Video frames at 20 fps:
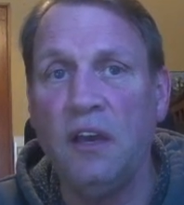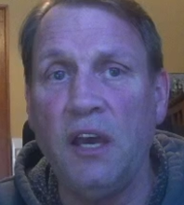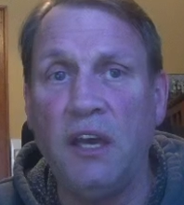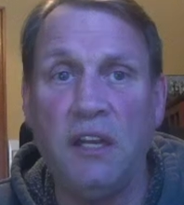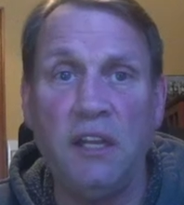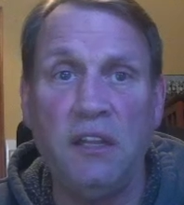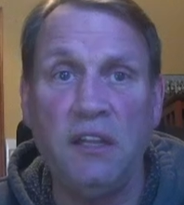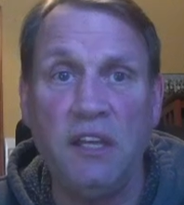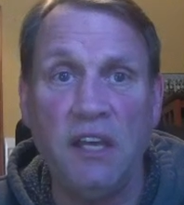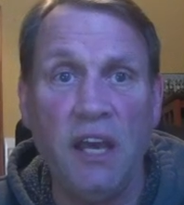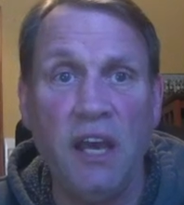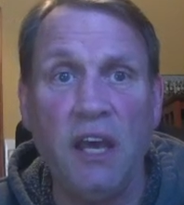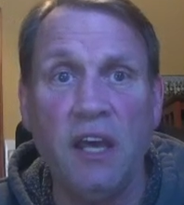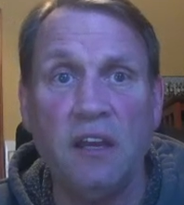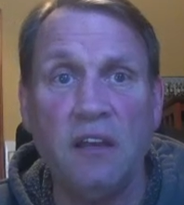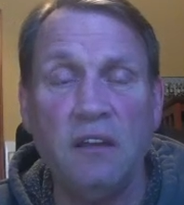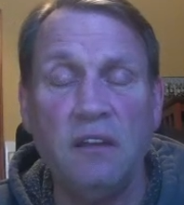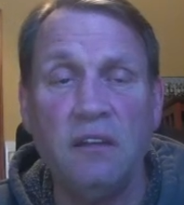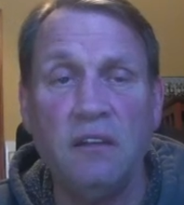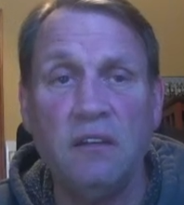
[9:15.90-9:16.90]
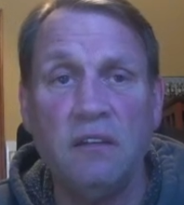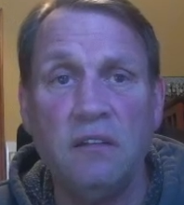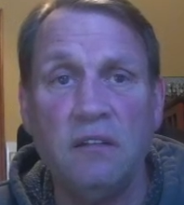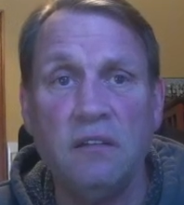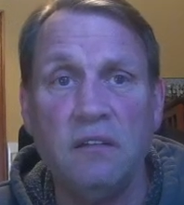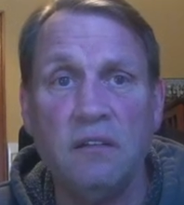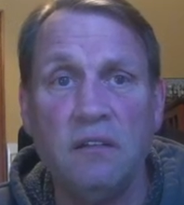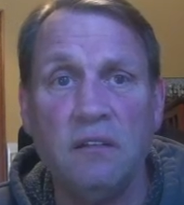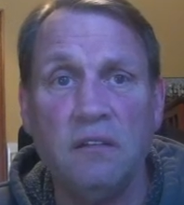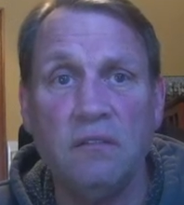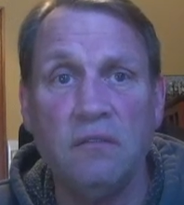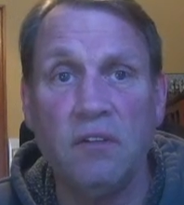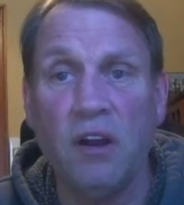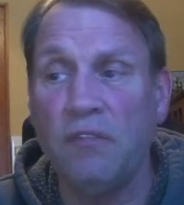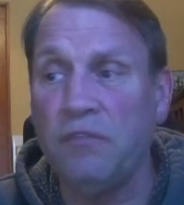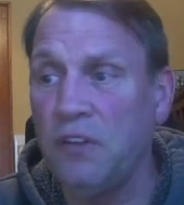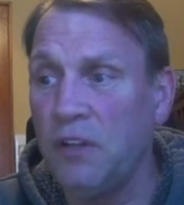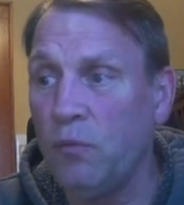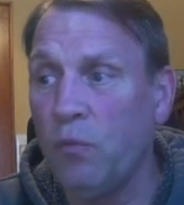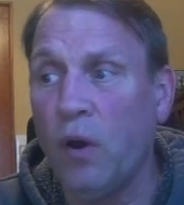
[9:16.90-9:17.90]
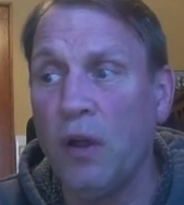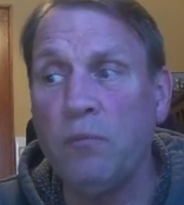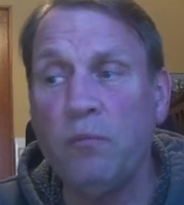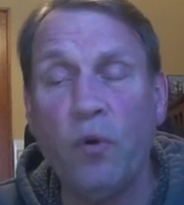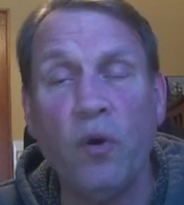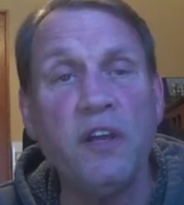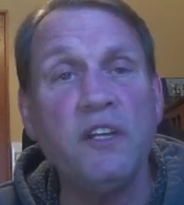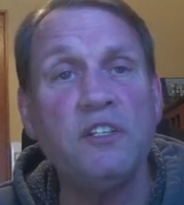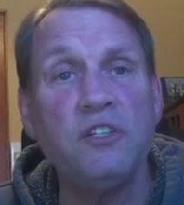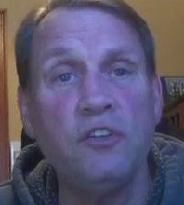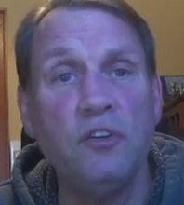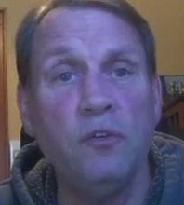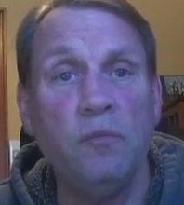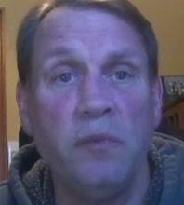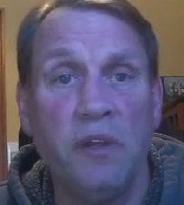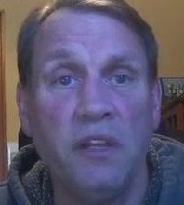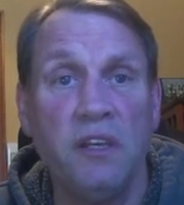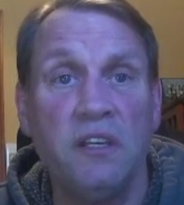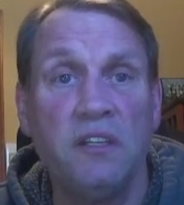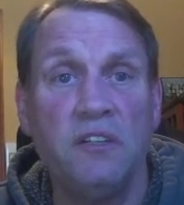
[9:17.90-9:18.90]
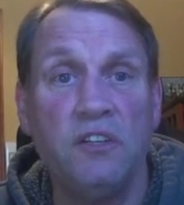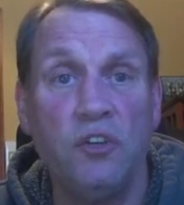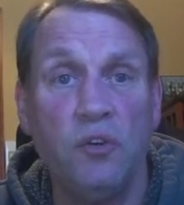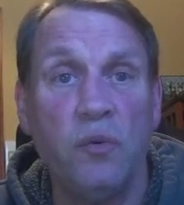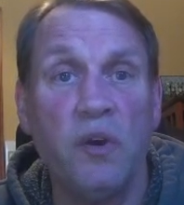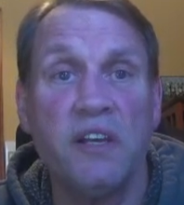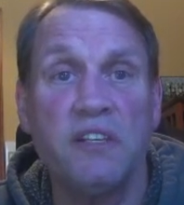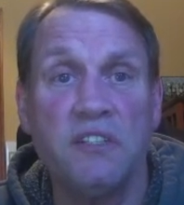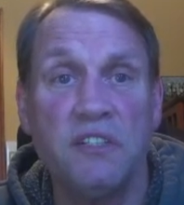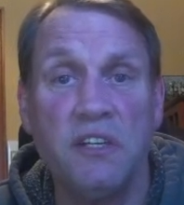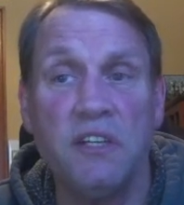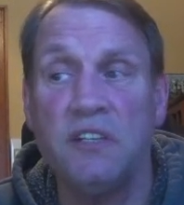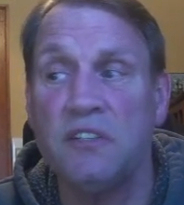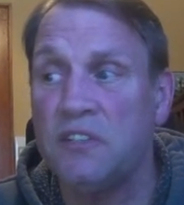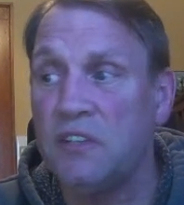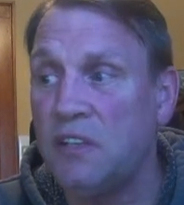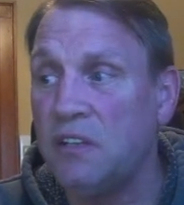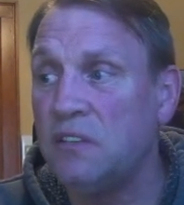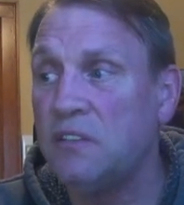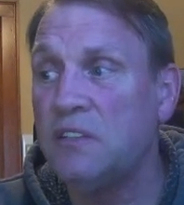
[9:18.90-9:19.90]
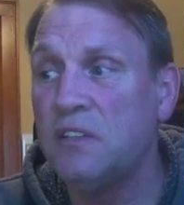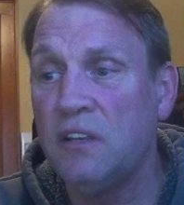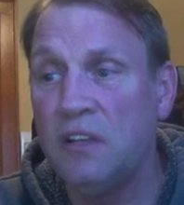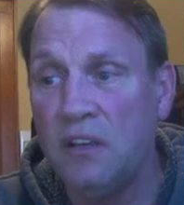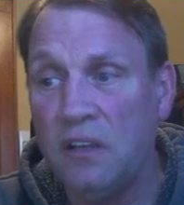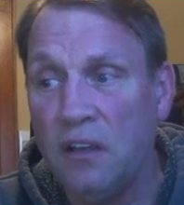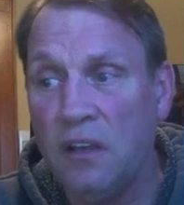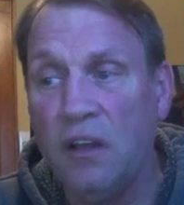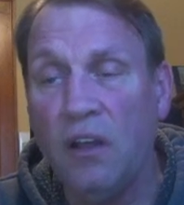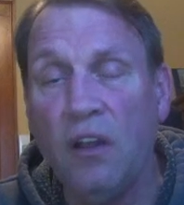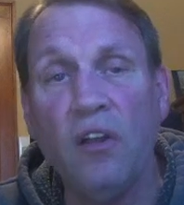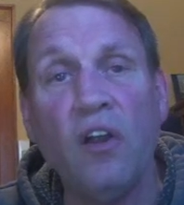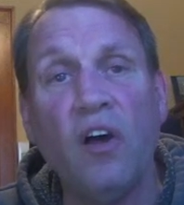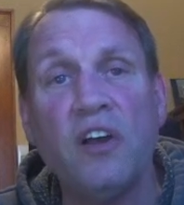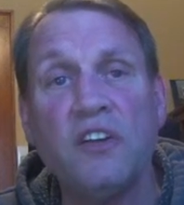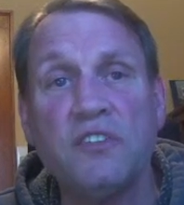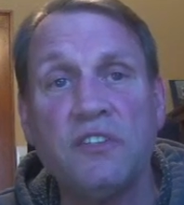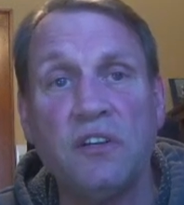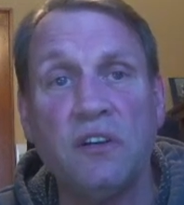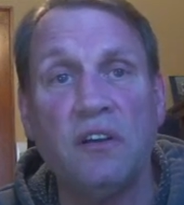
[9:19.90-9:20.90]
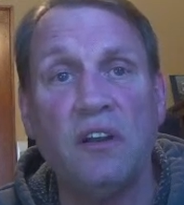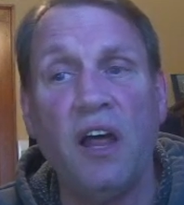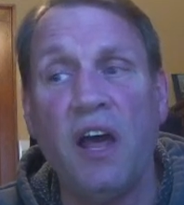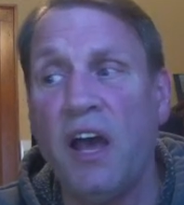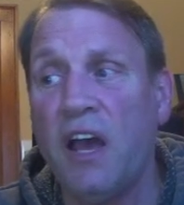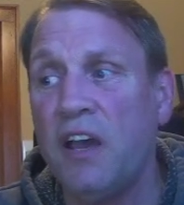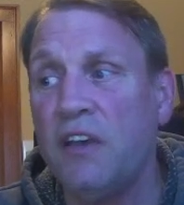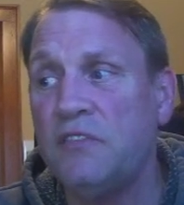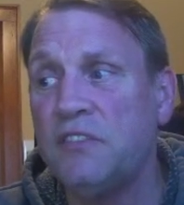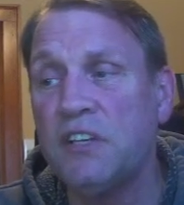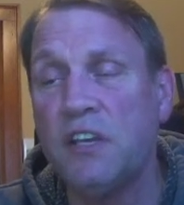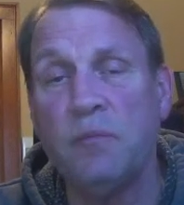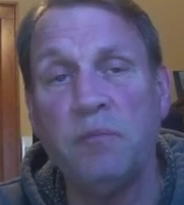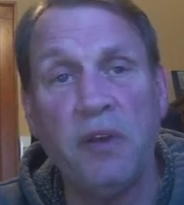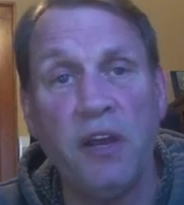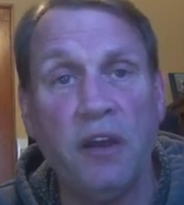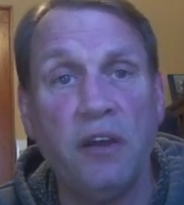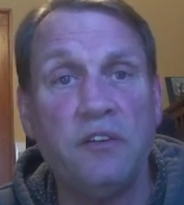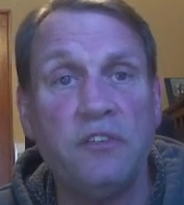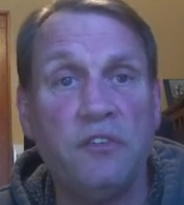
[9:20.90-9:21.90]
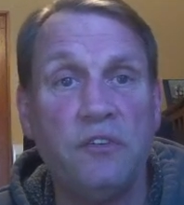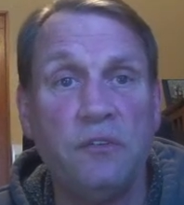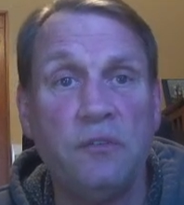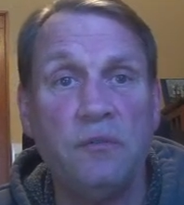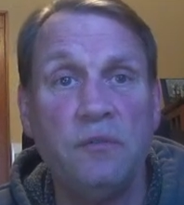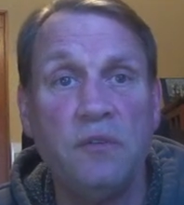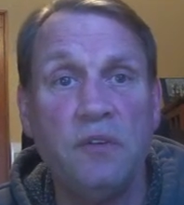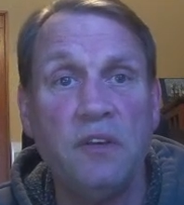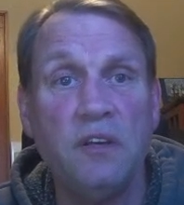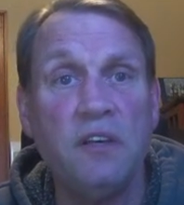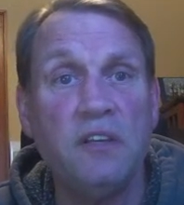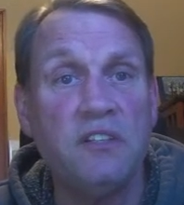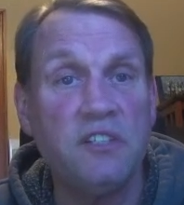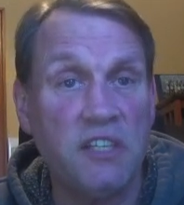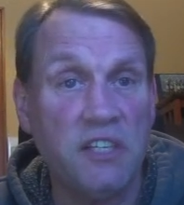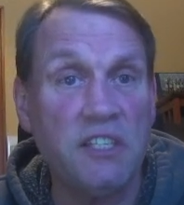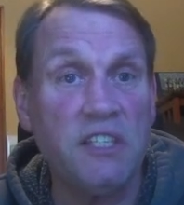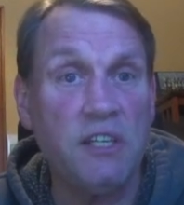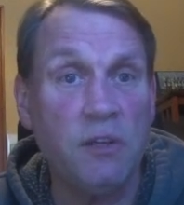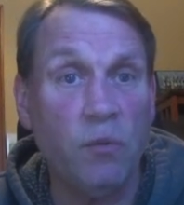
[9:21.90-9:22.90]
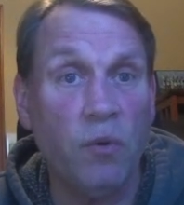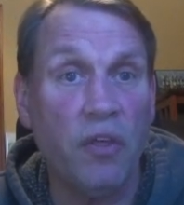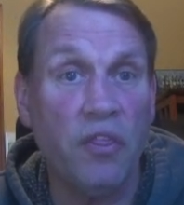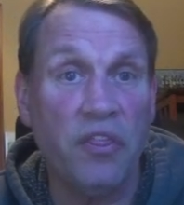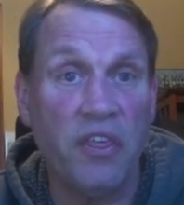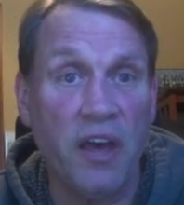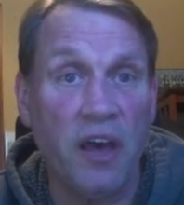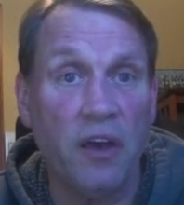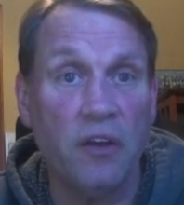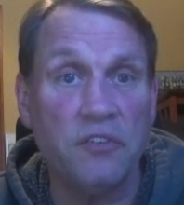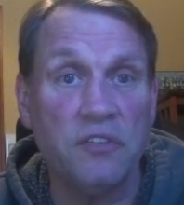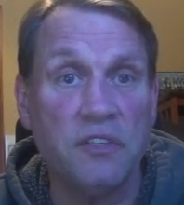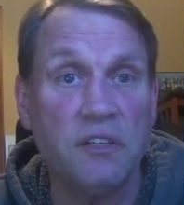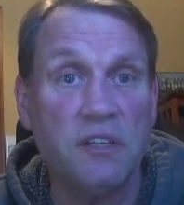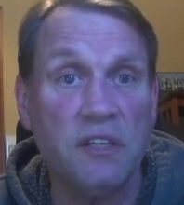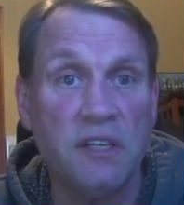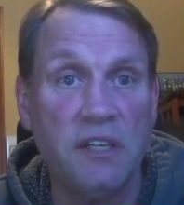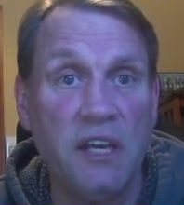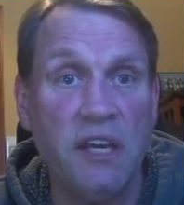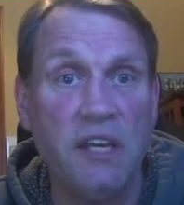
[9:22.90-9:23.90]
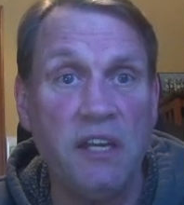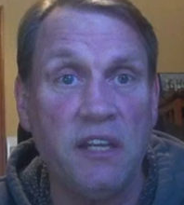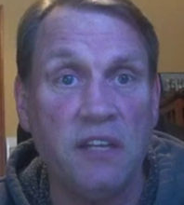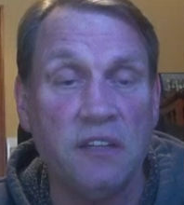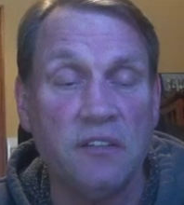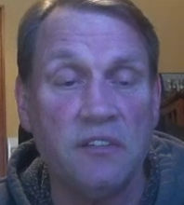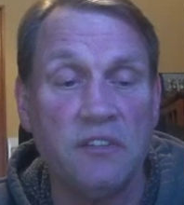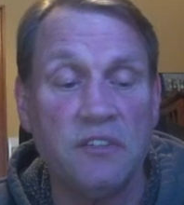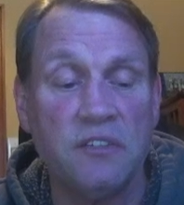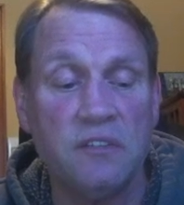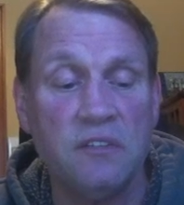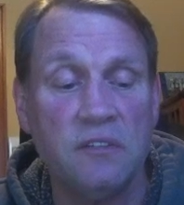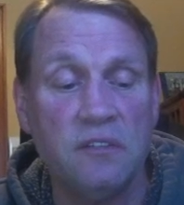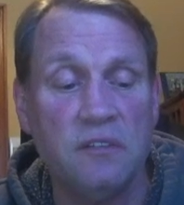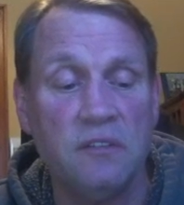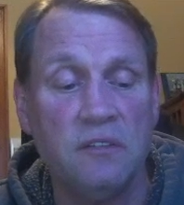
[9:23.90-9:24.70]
And in the end, roughly 1.2 million US citizens lost their lives compared to 61,000 Canadians.